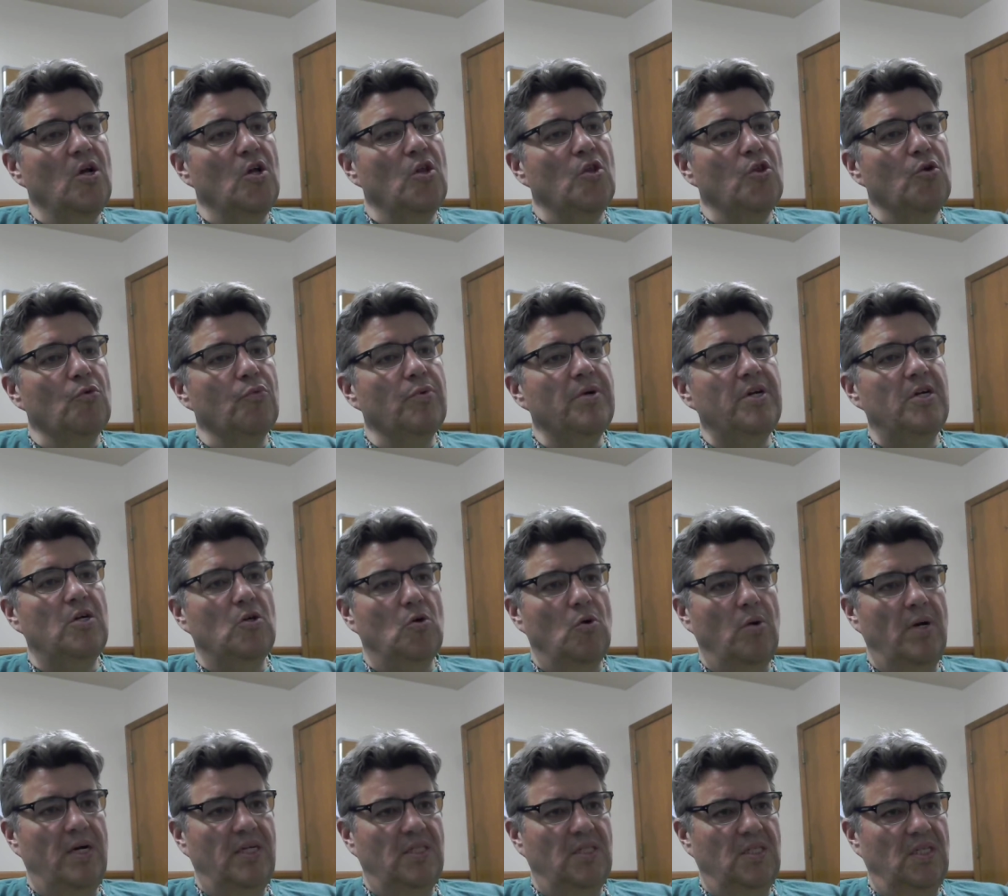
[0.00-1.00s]
The real
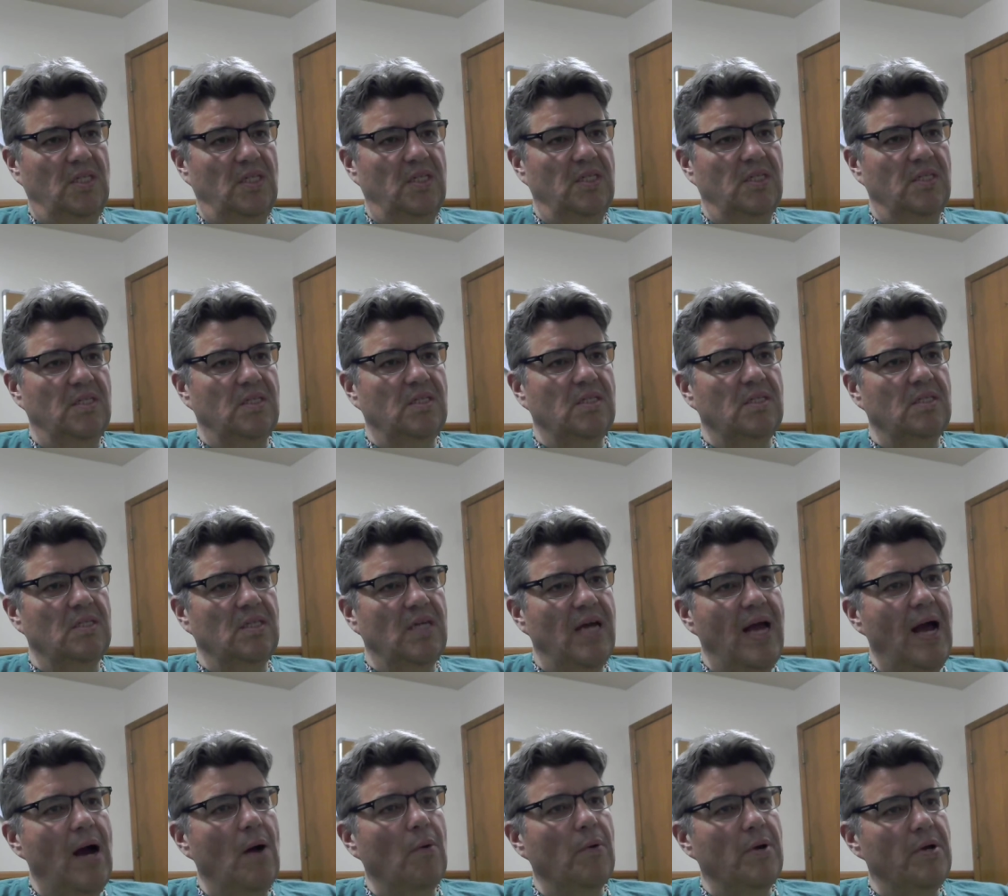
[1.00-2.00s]
question is
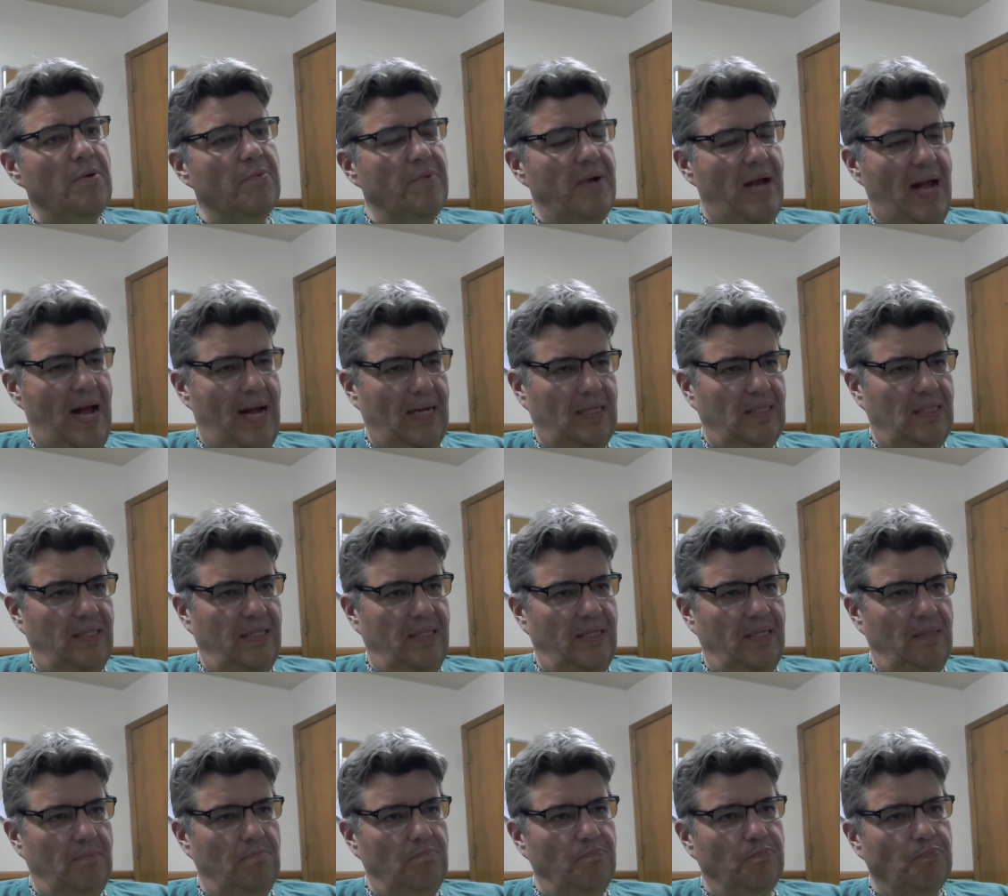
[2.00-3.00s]
how we react to
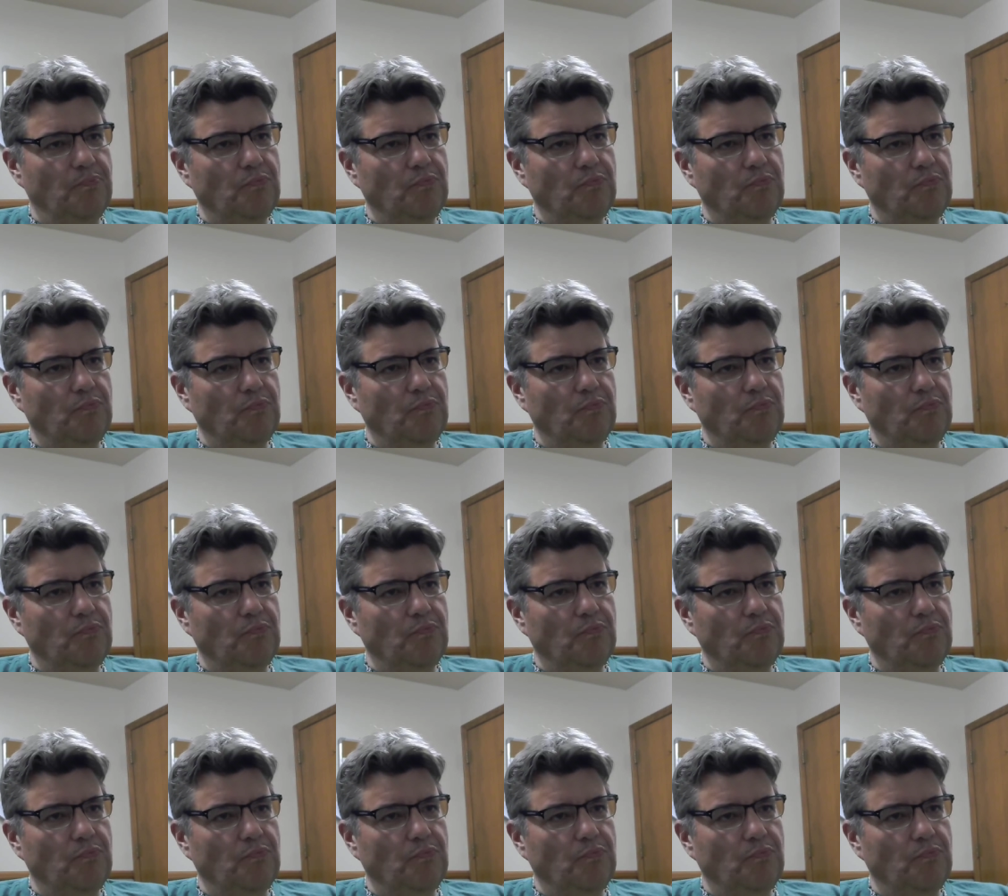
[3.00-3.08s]
them.